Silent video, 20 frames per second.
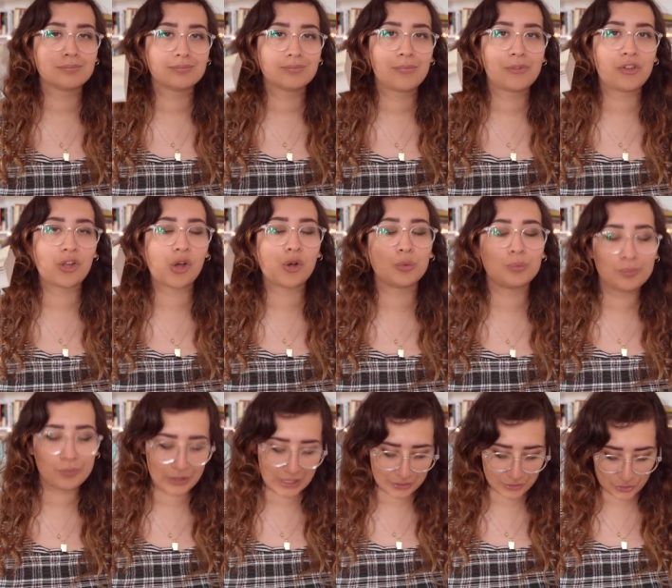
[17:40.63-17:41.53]
so
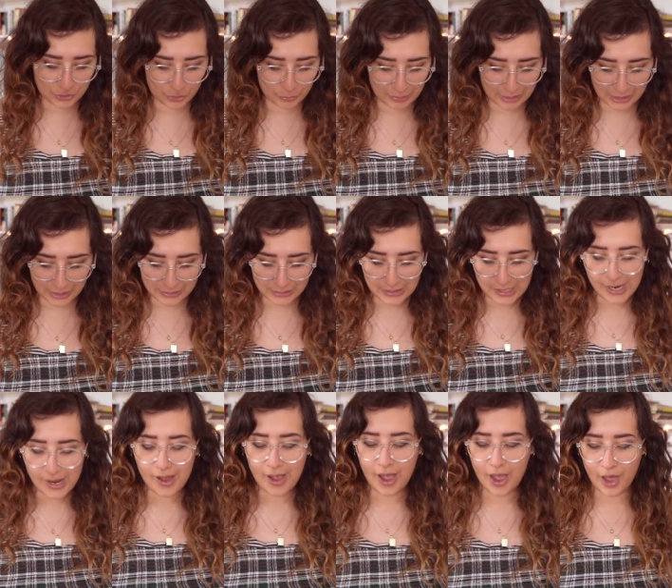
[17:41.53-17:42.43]
that's too bad,
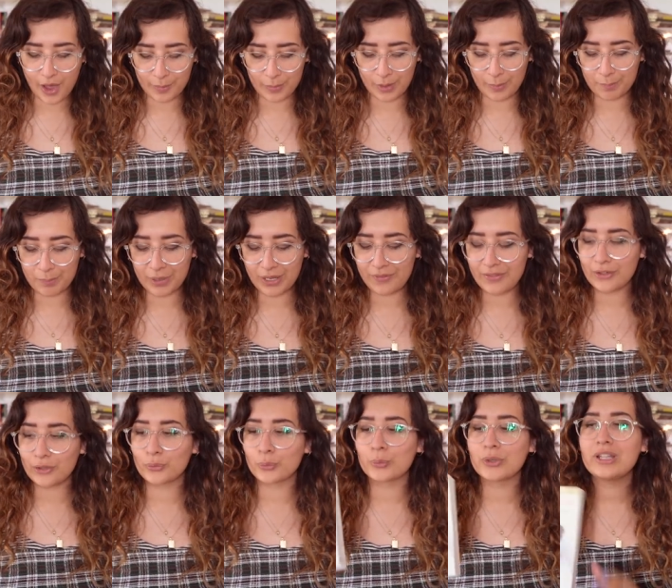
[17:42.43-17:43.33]
um, but
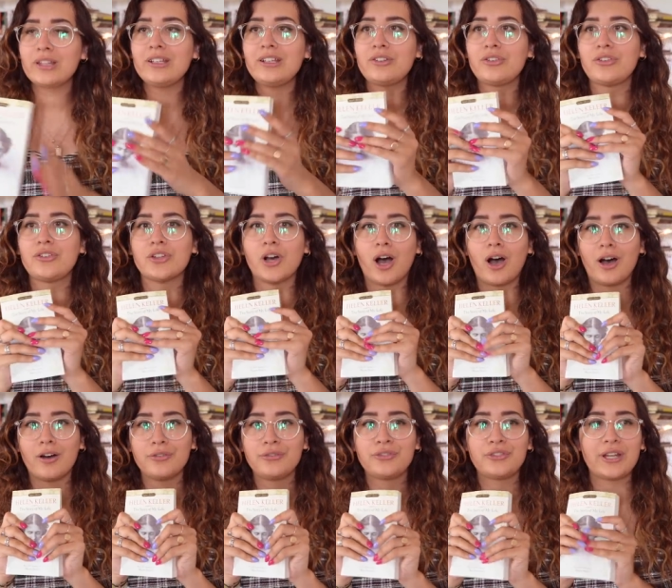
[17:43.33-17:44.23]
they're really
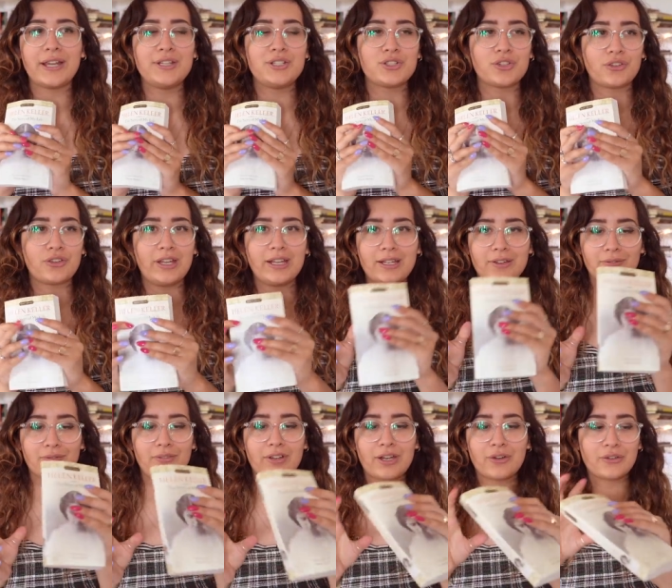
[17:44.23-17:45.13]
soft and just, like,
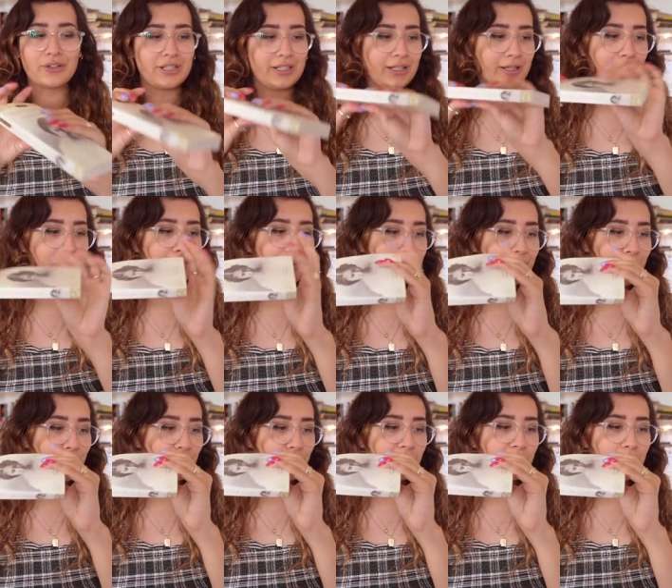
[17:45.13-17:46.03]
very
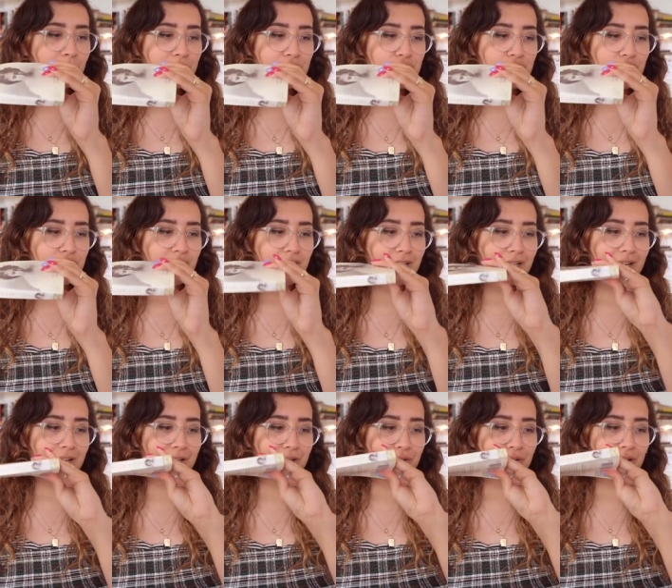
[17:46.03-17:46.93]
smudgy.
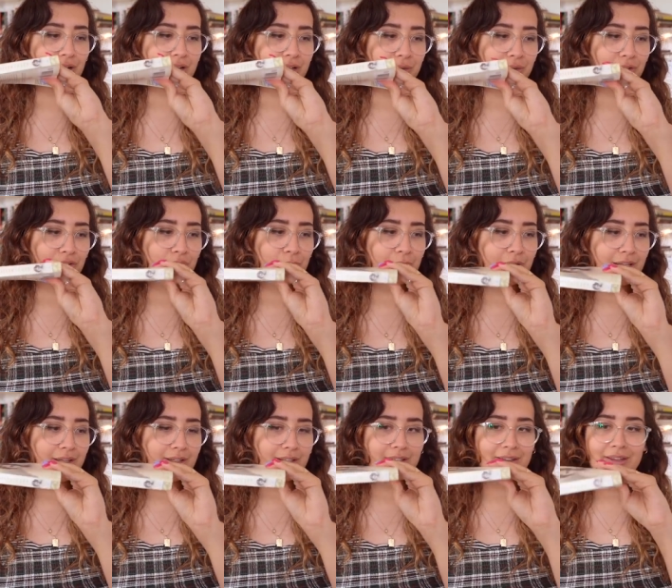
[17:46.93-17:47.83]
I don't know how to
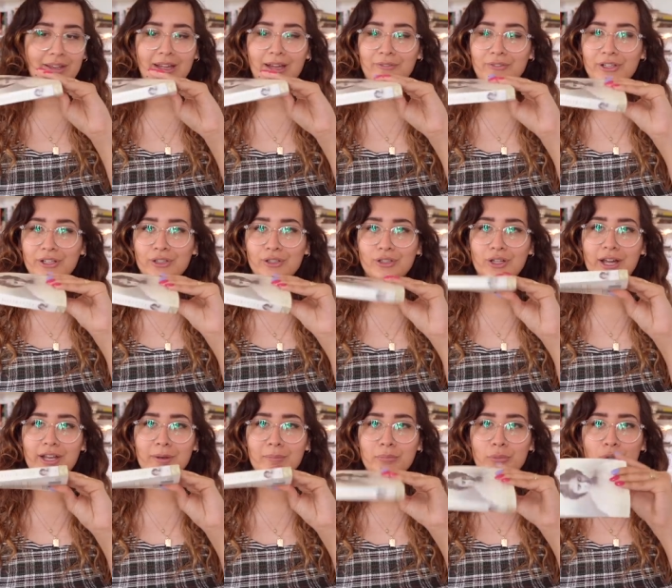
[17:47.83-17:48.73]
explain that. They have, like, a
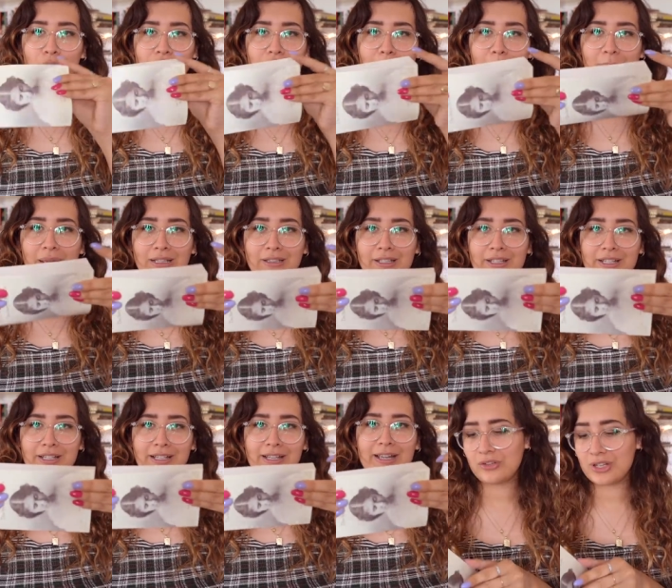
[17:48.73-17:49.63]
lot of
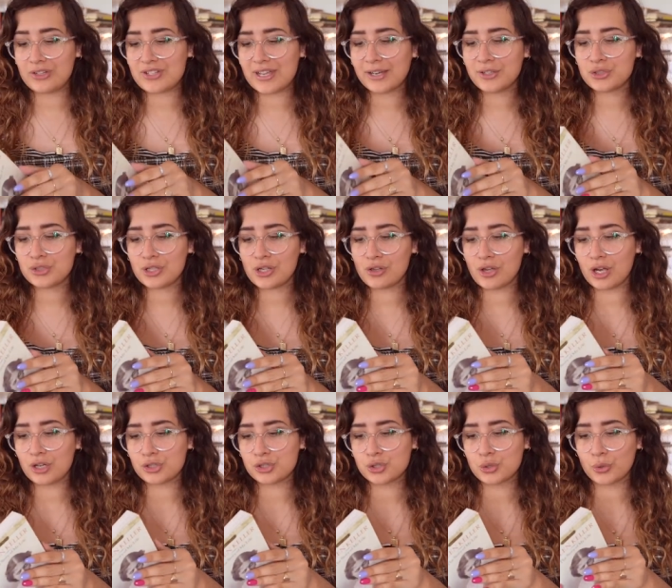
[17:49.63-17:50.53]
movability. It's actually a
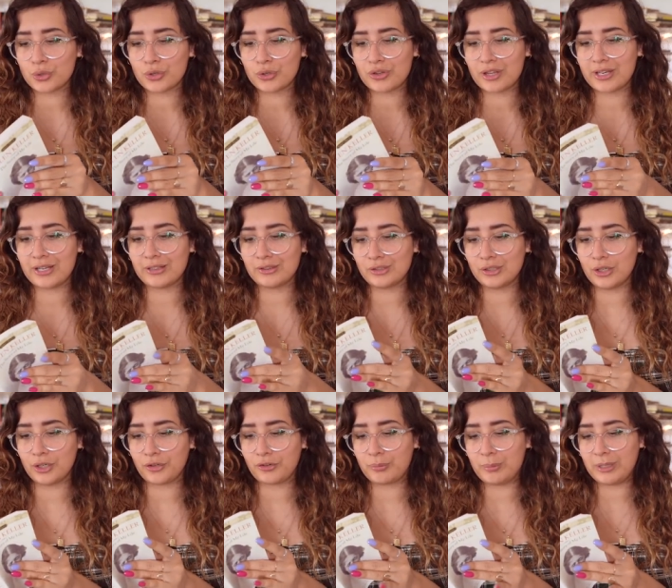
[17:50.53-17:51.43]
lot shorter than it
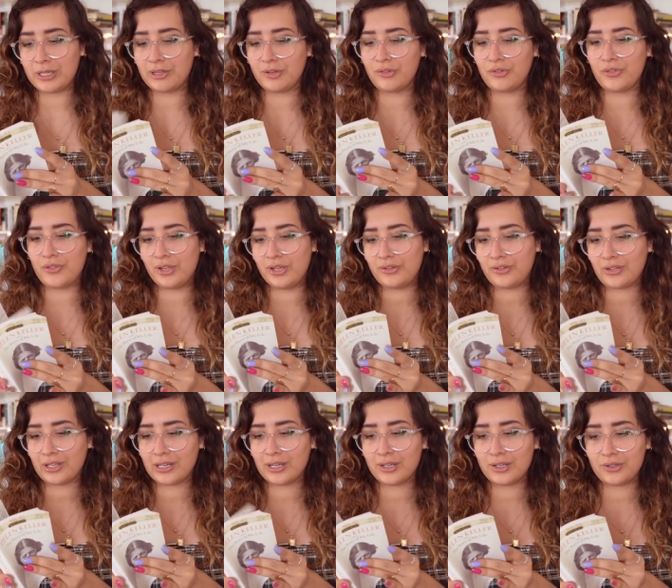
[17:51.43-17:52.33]
looks, because this
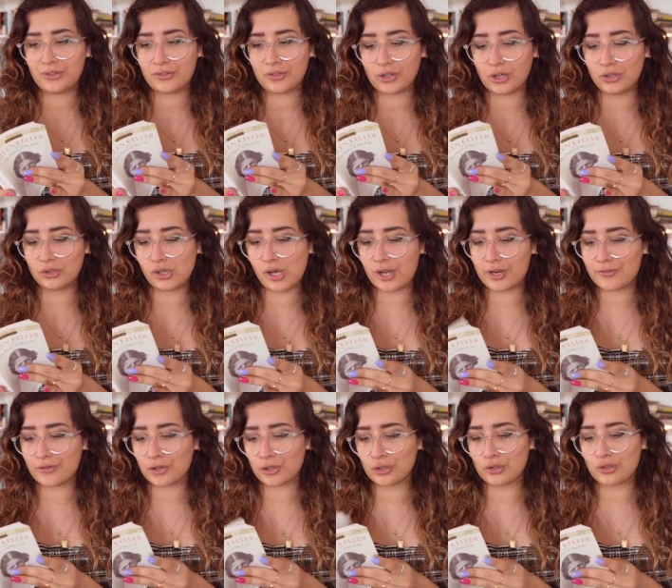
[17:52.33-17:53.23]
has a lot
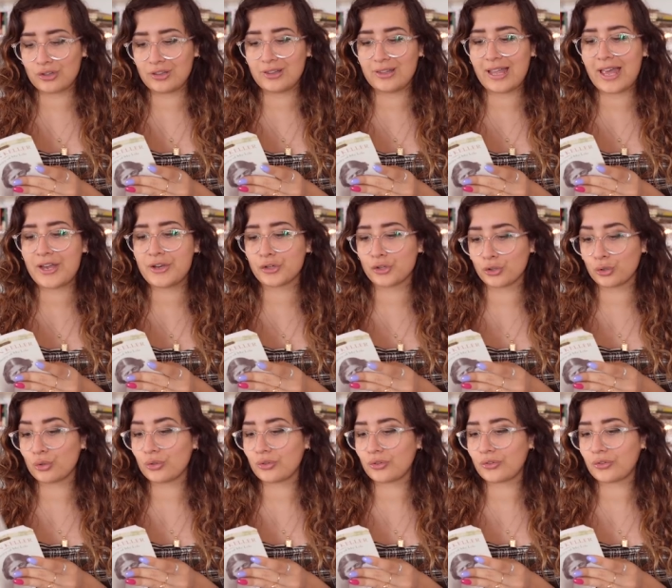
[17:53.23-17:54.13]
of her
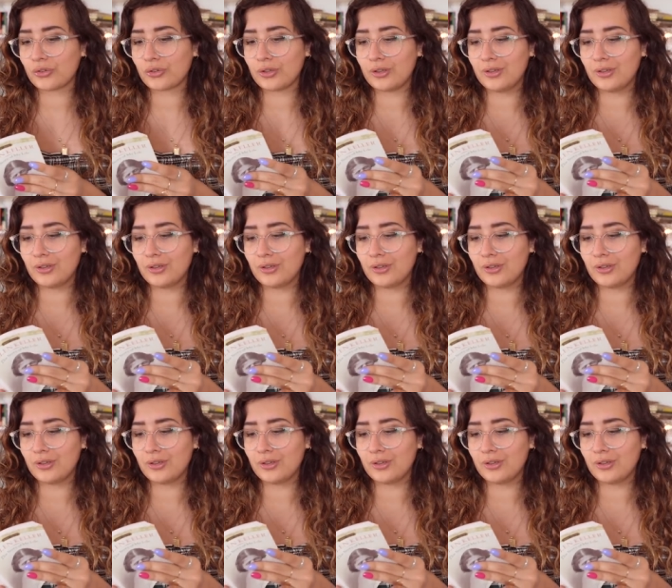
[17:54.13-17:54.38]
letters